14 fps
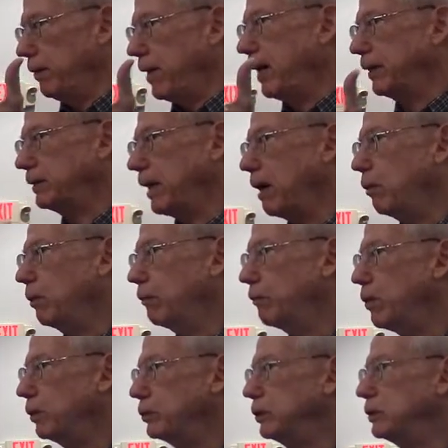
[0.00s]
That is how it
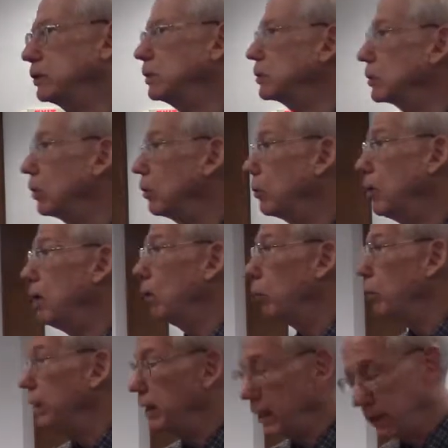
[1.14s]
functions, and so
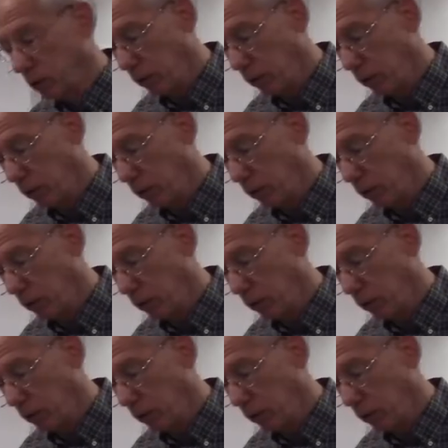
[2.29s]
we need